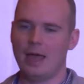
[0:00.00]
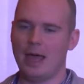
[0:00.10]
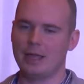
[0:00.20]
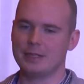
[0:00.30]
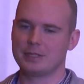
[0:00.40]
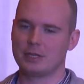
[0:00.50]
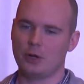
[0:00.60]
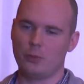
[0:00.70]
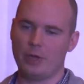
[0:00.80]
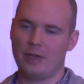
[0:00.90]
And
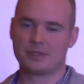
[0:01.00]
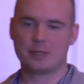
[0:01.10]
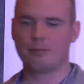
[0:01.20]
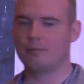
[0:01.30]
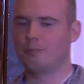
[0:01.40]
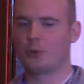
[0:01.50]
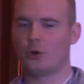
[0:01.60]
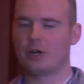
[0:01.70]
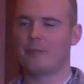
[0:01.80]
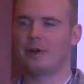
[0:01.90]
we have some
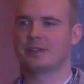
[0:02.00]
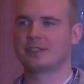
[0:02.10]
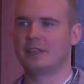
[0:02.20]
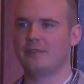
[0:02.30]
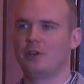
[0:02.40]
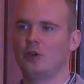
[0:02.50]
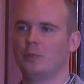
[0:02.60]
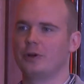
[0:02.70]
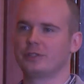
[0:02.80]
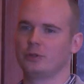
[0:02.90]
programmers,
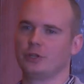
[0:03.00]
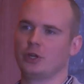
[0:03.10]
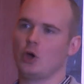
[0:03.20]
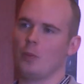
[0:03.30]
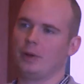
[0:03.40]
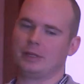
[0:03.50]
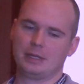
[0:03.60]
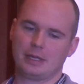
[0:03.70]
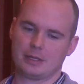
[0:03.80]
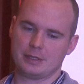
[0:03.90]
developers, or the company
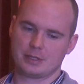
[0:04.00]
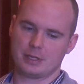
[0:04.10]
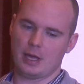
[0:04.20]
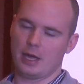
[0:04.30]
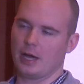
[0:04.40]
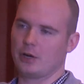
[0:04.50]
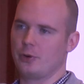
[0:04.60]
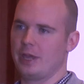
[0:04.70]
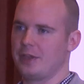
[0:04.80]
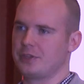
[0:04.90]
that is
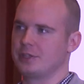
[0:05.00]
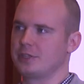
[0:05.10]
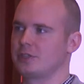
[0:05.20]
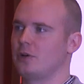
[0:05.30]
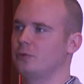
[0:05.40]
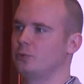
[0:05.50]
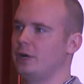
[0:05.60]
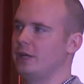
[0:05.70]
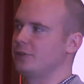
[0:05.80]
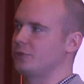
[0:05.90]
creating the software
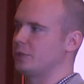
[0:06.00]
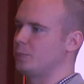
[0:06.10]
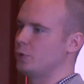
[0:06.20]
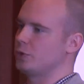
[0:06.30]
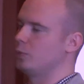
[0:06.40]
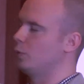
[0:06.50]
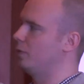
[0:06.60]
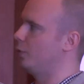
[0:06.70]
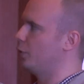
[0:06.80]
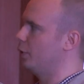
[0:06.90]
and is responsible
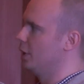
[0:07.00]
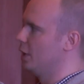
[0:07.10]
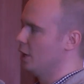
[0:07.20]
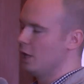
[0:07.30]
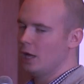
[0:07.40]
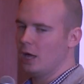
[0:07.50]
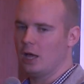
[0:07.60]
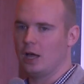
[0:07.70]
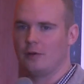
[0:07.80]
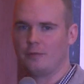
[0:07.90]
for
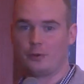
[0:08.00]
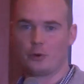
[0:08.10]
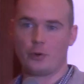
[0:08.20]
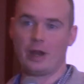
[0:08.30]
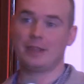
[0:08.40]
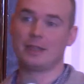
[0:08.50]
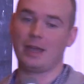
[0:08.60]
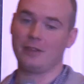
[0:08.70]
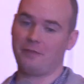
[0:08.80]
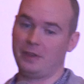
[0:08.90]
creating
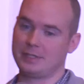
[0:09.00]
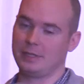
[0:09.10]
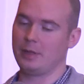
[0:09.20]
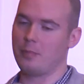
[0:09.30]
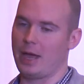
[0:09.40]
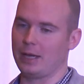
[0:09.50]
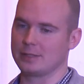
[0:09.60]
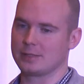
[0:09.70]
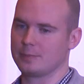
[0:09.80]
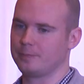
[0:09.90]
and fixing the
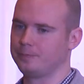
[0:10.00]
bugs.